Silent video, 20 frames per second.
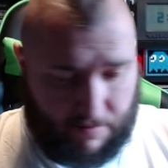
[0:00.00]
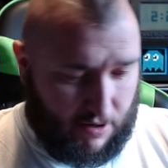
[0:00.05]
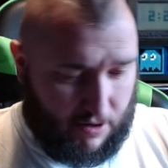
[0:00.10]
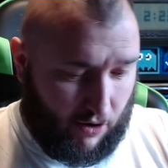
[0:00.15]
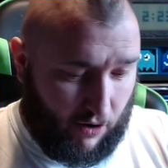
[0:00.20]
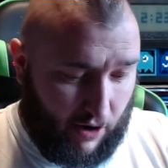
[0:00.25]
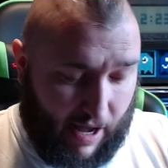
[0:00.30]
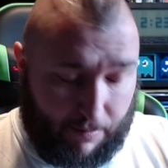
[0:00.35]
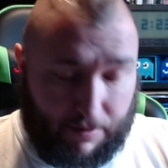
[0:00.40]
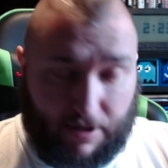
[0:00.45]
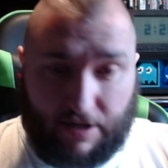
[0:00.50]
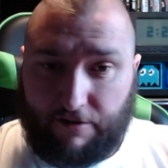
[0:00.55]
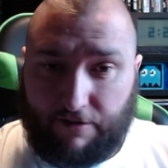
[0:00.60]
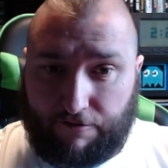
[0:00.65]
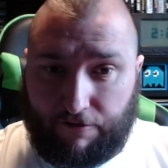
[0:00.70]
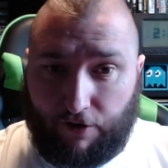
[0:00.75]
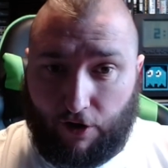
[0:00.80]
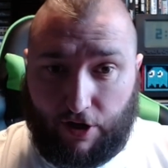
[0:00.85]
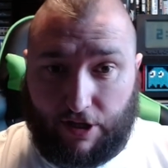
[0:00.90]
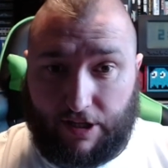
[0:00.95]
I am going to
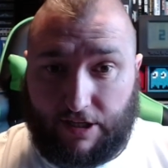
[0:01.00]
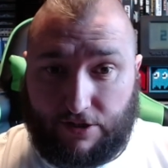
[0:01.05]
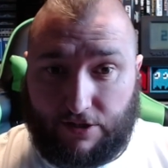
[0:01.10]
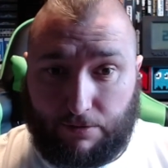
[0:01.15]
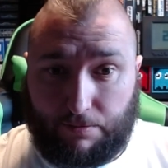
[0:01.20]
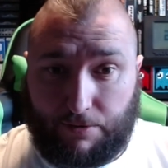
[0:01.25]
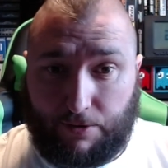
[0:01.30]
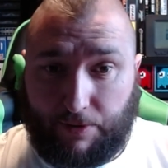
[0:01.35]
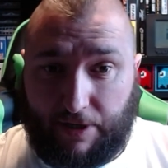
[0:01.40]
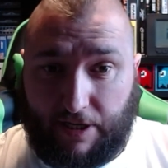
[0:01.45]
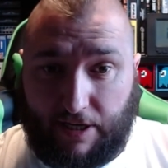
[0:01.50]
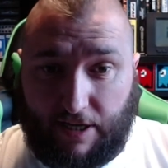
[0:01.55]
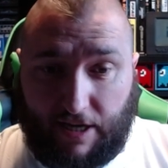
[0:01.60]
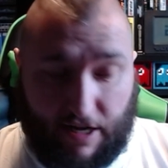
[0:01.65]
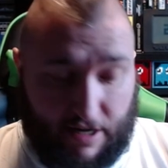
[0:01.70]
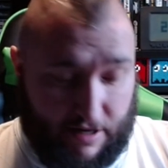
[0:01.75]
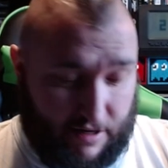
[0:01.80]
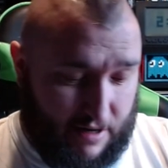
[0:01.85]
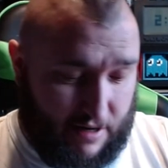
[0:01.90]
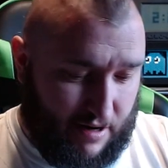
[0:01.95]
fire this up the
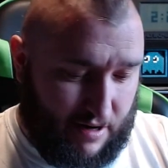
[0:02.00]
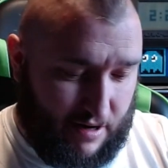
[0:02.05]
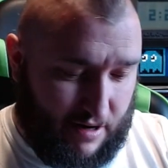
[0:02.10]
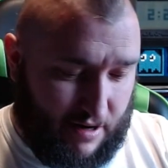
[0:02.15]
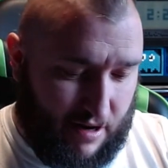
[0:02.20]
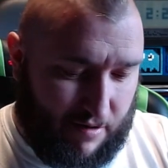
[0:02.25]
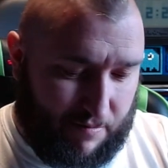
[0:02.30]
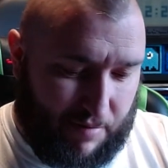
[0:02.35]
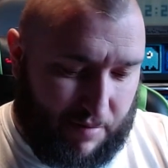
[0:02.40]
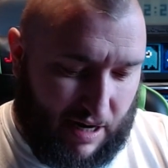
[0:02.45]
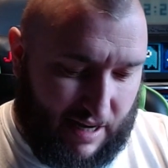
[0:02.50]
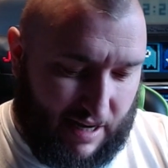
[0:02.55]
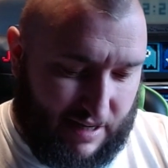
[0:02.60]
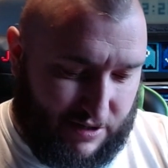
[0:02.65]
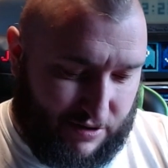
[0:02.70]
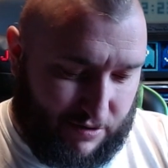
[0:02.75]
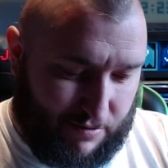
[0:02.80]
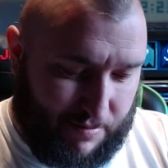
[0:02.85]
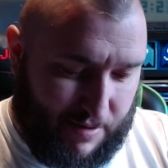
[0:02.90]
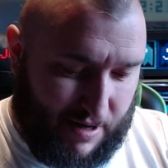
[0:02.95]
weekend and play
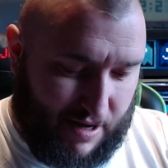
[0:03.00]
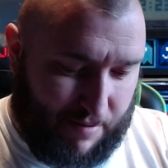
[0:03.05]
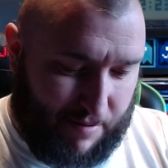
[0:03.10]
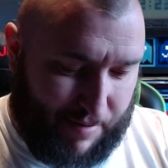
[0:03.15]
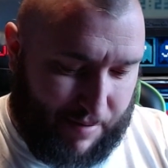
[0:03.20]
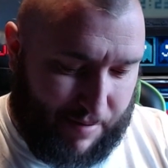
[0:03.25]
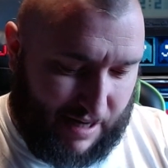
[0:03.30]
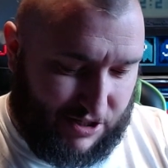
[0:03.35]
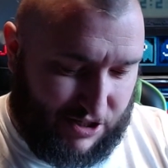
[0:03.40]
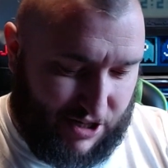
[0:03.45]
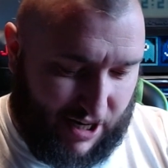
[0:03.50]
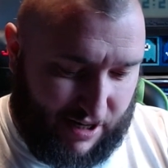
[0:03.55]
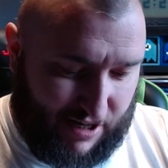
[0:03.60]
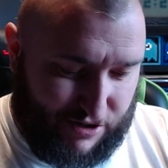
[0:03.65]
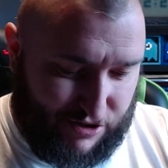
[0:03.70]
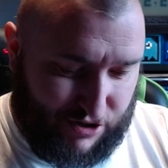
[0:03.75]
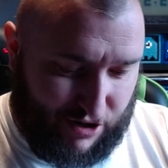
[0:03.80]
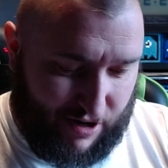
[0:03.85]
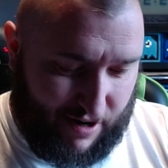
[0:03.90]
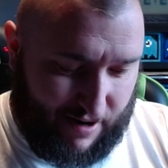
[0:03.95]
some Bass
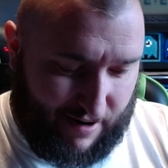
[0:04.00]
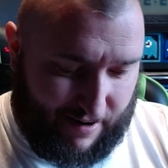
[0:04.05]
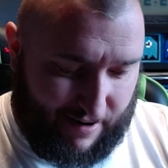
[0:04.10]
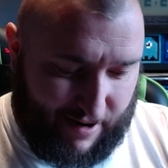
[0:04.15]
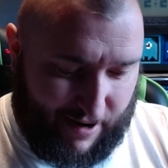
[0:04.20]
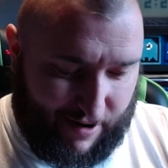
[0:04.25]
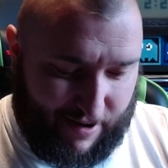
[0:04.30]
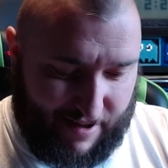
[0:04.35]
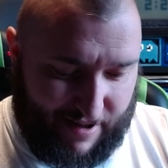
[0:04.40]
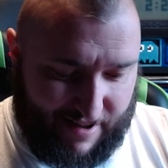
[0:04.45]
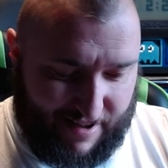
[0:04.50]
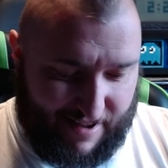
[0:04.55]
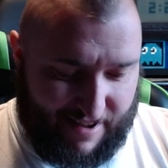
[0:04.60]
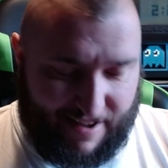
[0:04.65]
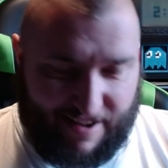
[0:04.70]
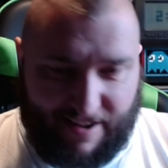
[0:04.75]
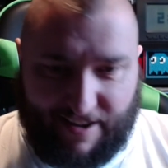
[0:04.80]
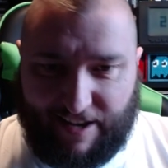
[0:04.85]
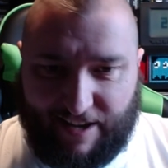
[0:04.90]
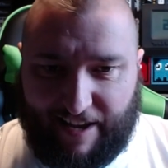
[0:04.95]
Challenge. A
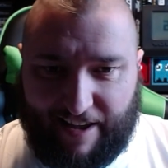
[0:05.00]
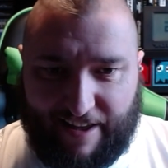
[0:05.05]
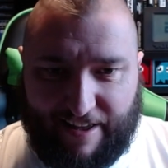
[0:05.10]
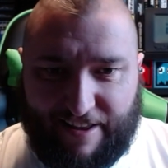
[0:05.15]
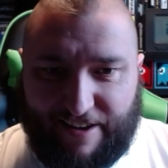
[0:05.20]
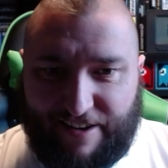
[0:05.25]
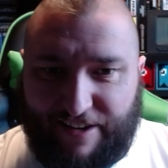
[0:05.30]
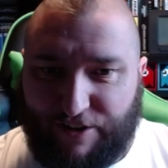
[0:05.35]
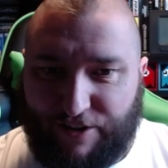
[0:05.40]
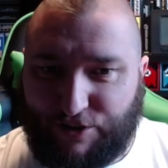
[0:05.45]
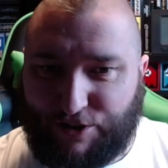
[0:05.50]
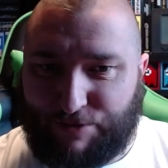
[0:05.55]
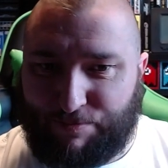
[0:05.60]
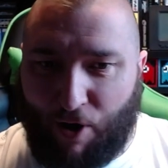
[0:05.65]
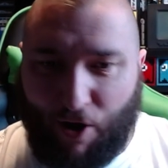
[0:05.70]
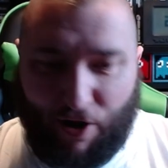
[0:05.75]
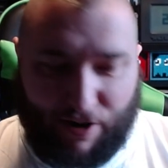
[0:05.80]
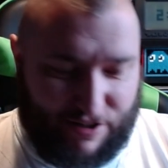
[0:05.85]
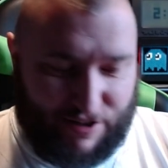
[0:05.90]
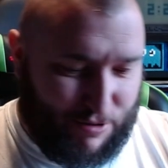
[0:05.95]
little
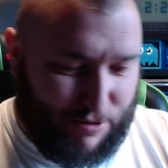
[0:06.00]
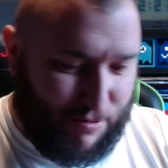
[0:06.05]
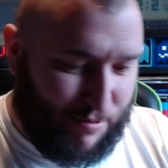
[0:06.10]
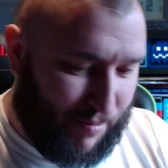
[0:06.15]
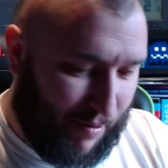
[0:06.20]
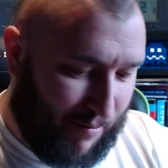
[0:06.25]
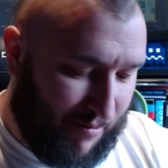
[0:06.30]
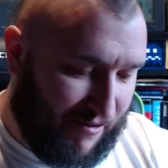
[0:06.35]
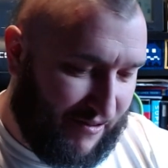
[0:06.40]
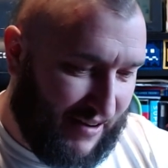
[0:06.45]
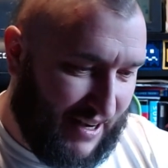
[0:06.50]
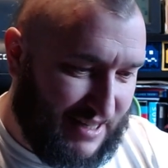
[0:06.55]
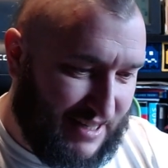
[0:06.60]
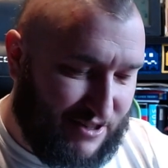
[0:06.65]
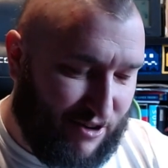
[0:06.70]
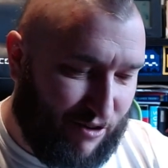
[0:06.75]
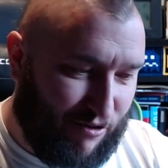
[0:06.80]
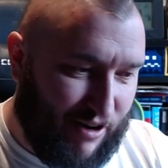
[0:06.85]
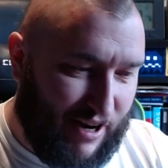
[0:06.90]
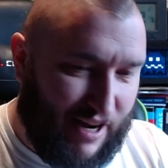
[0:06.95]
smile has come up on my face.
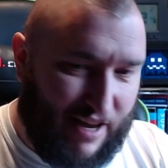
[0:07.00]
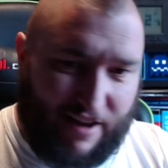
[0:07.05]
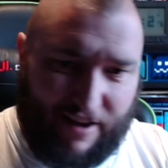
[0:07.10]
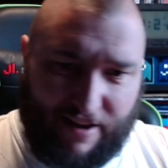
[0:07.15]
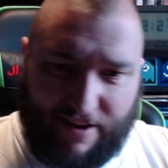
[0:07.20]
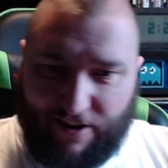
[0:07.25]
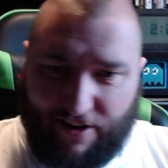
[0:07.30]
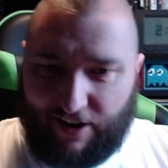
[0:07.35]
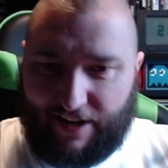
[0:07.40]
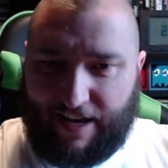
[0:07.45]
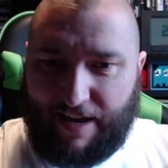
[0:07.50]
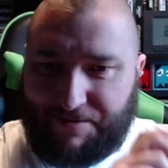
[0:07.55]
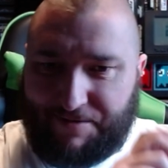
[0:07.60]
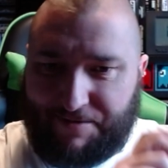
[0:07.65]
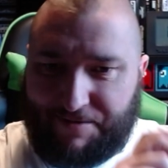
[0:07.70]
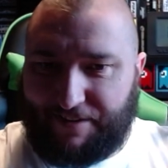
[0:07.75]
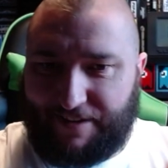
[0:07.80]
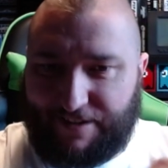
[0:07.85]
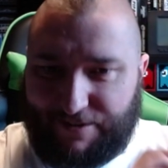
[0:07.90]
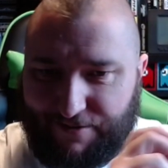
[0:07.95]
I keep
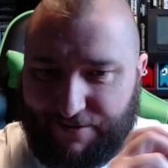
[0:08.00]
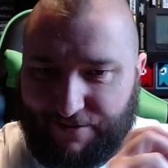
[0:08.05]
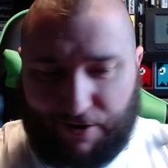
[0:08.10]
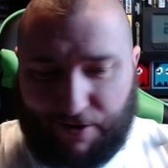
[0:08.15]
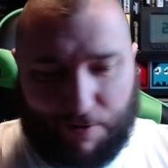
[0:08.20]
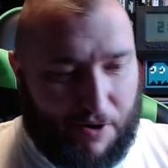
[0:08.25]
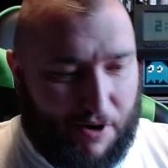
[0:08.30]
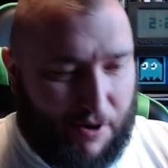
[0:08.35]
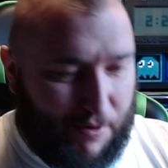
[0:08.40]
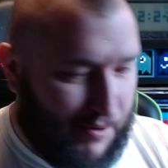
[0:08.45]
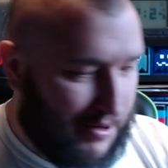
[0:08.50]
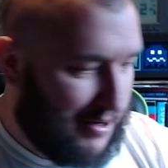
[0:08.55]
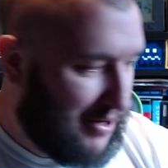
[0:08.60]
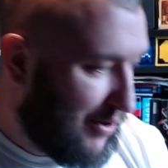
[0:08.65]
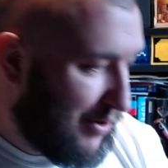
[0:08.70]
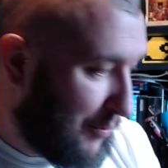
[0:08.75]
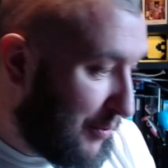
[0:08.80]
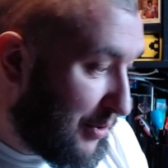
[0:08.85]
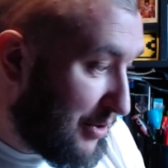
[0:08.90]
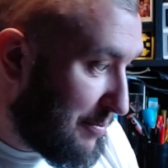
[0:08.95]
doing this. I
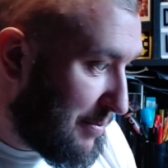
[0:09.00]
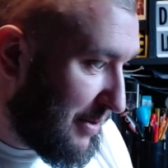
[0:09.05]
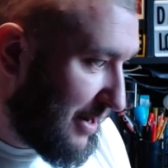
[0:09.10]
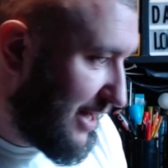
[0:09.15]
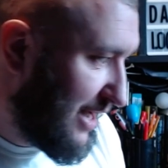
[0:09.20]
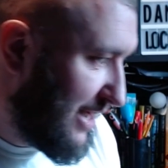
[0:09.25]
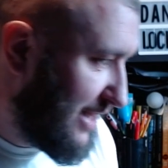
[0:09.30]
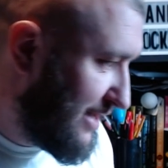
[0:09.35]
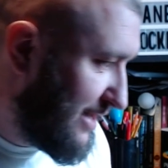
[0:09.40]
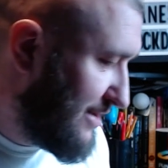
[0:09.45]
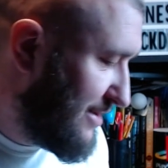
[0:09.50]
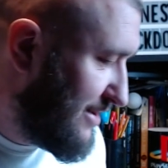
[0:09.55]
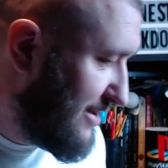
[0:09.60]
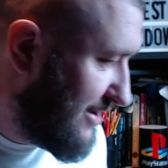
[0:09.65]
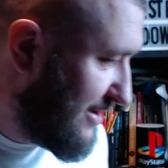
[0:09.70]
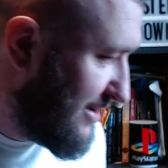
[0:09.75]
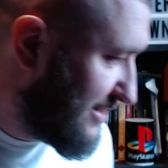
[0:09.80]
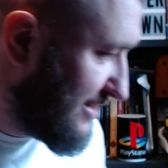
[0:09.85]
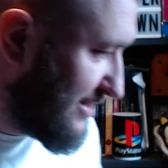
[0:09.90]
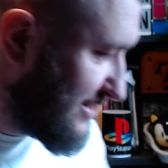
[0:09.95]
want to play
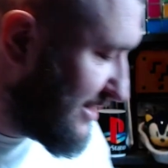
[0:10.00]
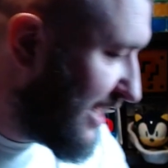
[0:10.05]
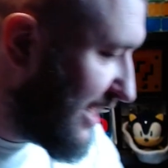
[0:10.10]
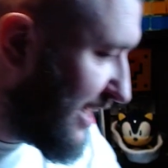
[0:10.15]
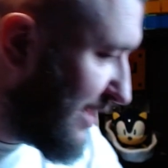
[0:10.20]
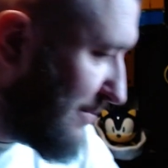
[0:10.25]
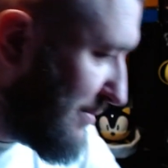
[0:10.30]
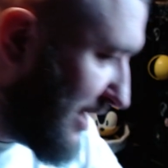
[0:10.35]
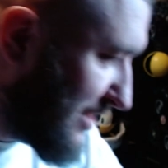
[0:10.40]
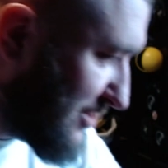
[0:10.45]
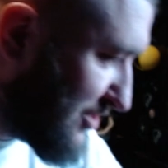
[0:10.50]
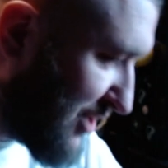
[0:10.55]
Sega Bass